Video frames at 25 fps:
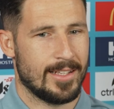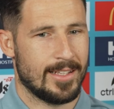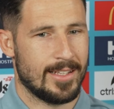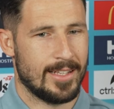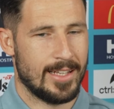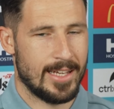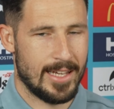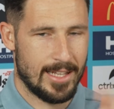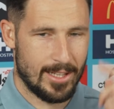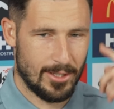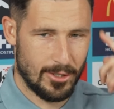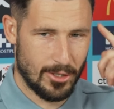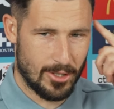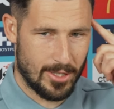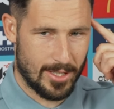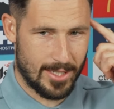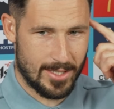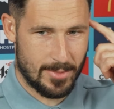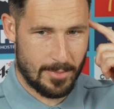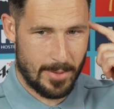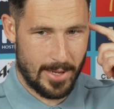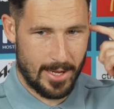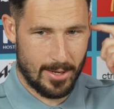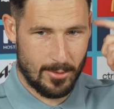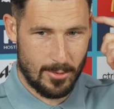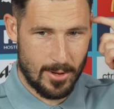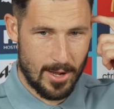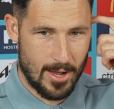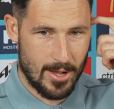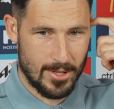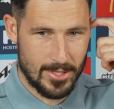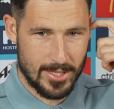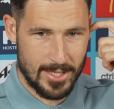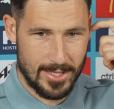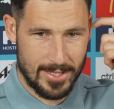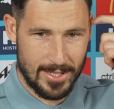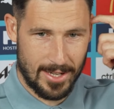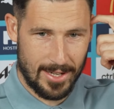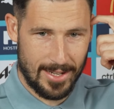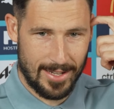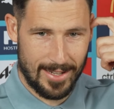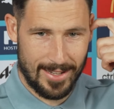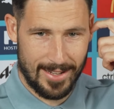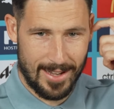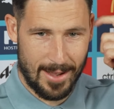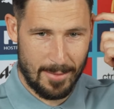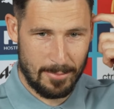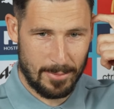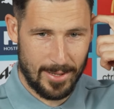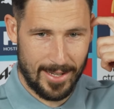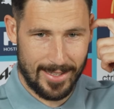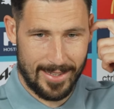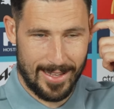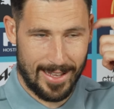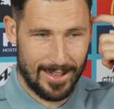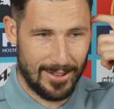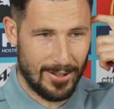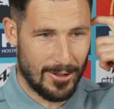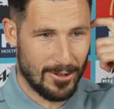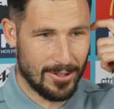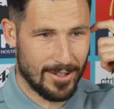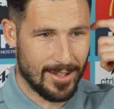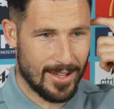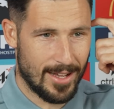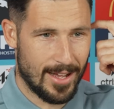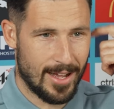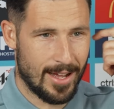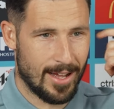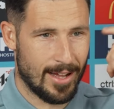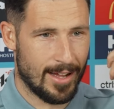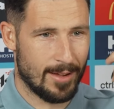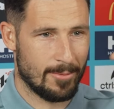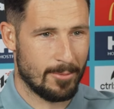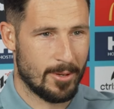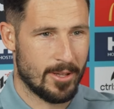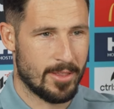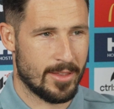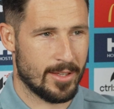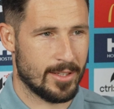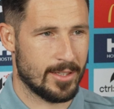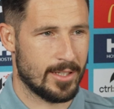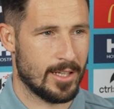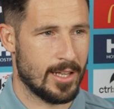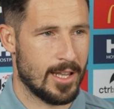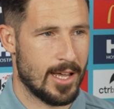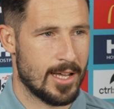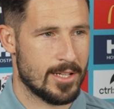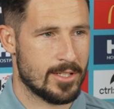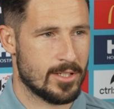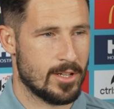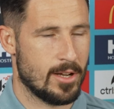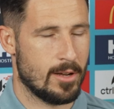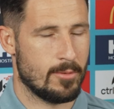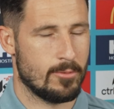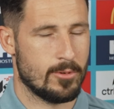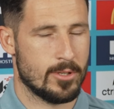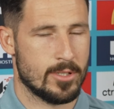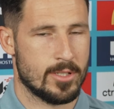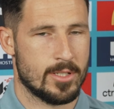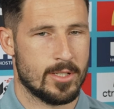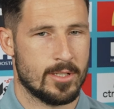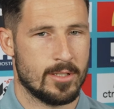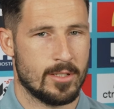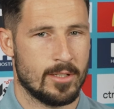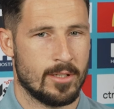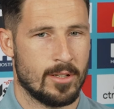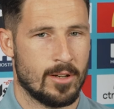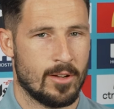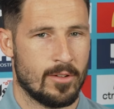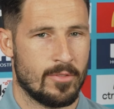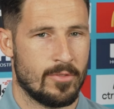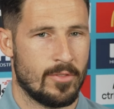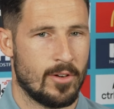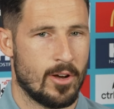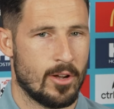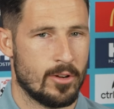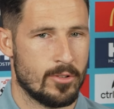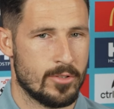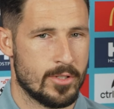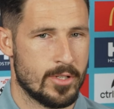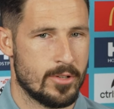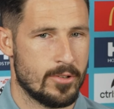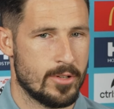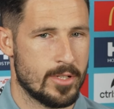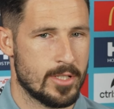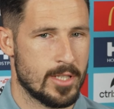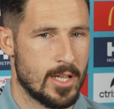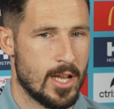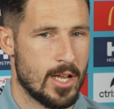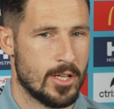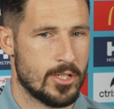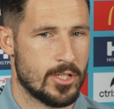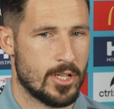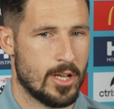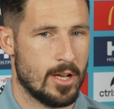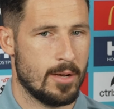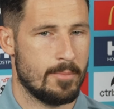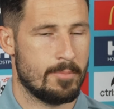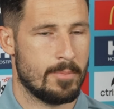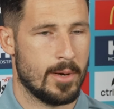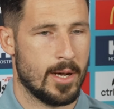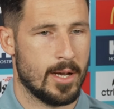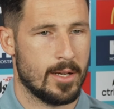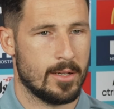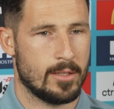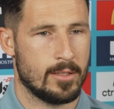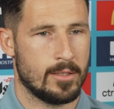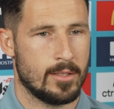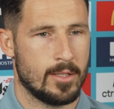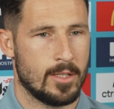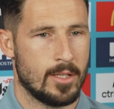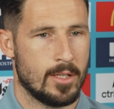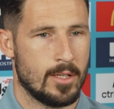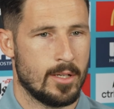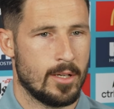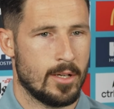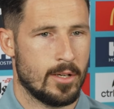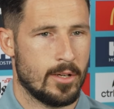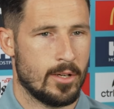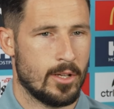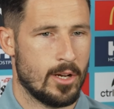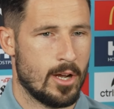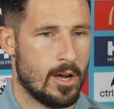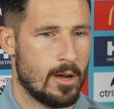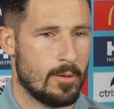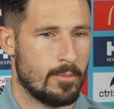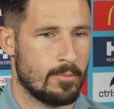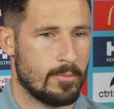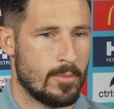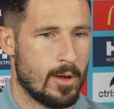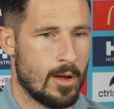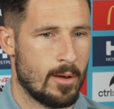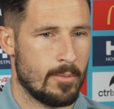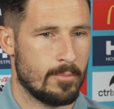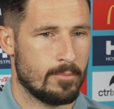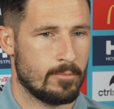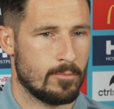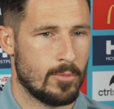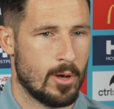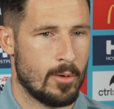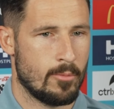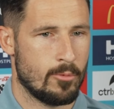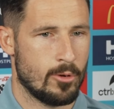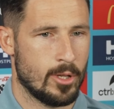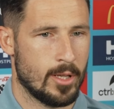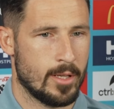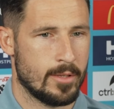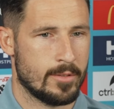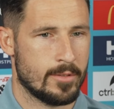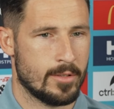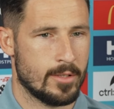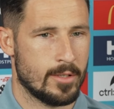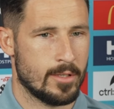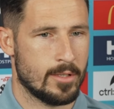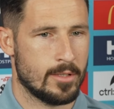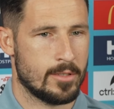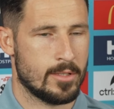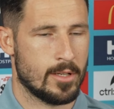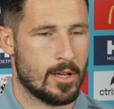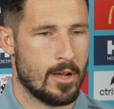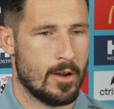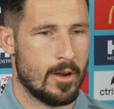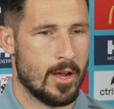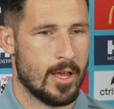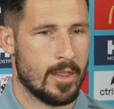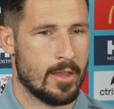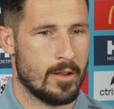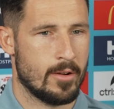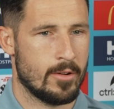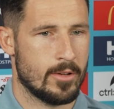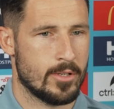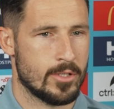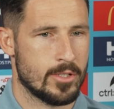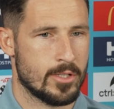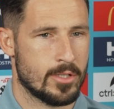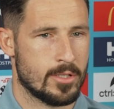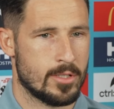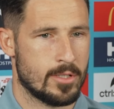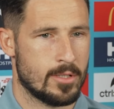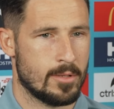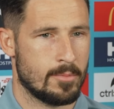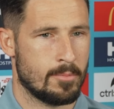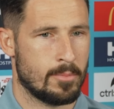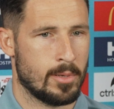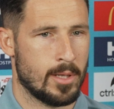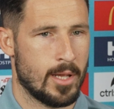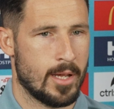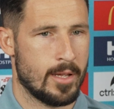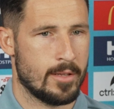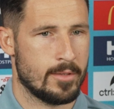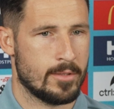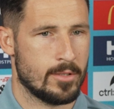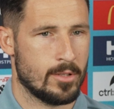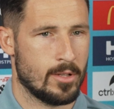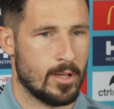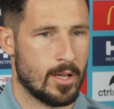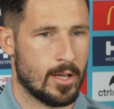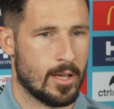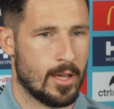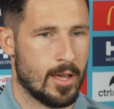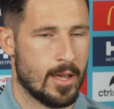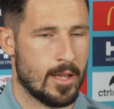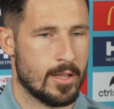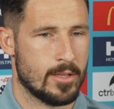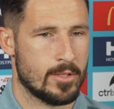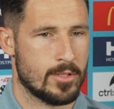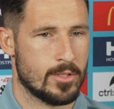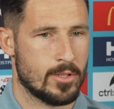Yeah, look, it's been a while since I played that long. I think the last time was final series last year, but I'm willing to go out there and just play until I can.